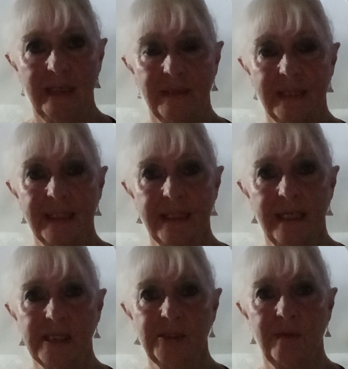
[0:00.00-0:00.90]
because it is a
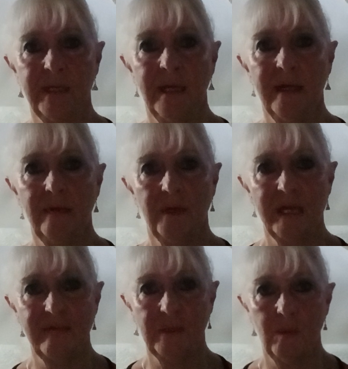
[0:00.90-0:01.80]
luxury, not
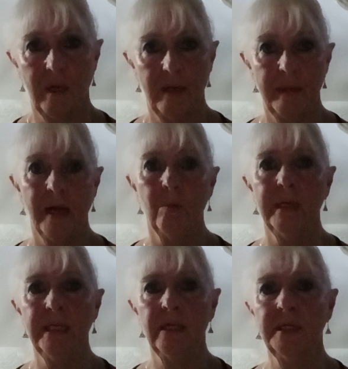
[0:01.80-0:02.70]
having to worry about where
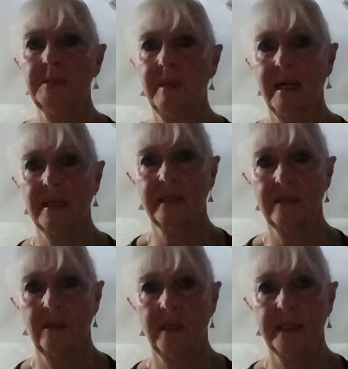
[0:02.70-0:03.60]
you're going to park at
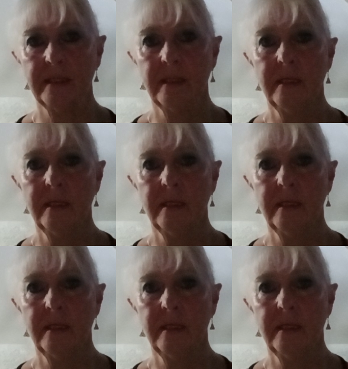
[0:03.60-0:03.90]
night,